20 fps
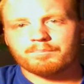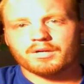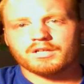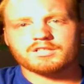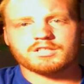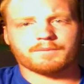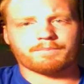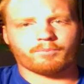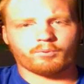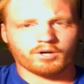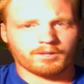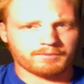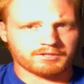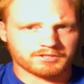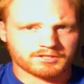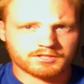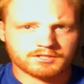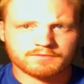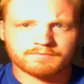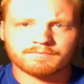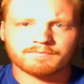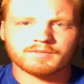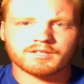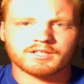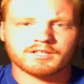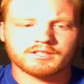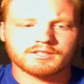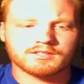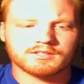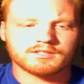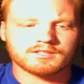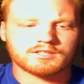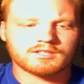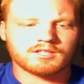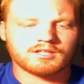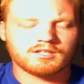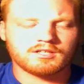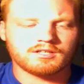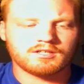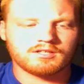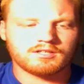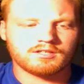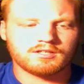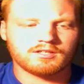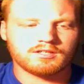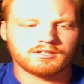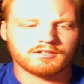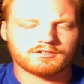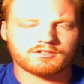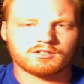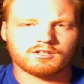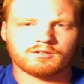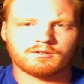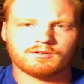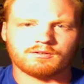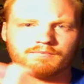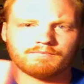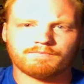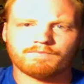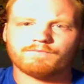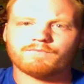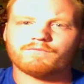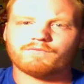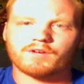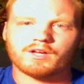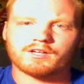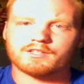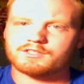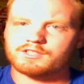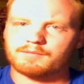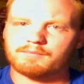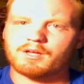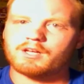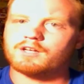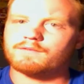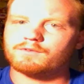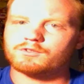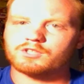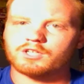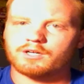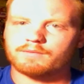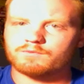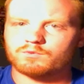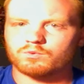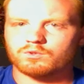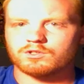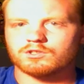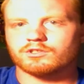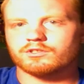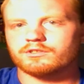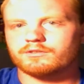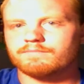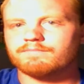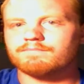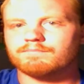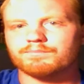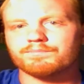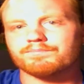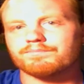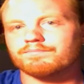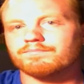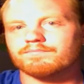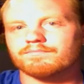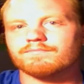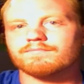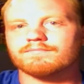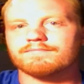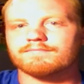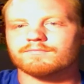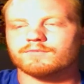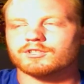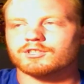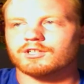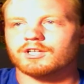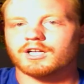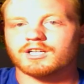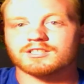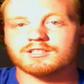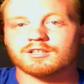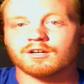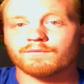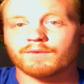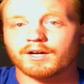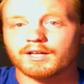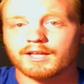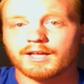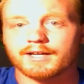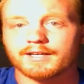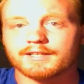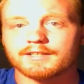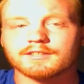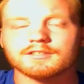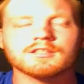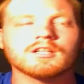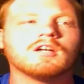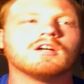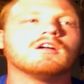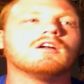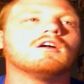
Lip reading: Basic premise is, it's in a fantasy medieval times world, which a lot of stuff I like is.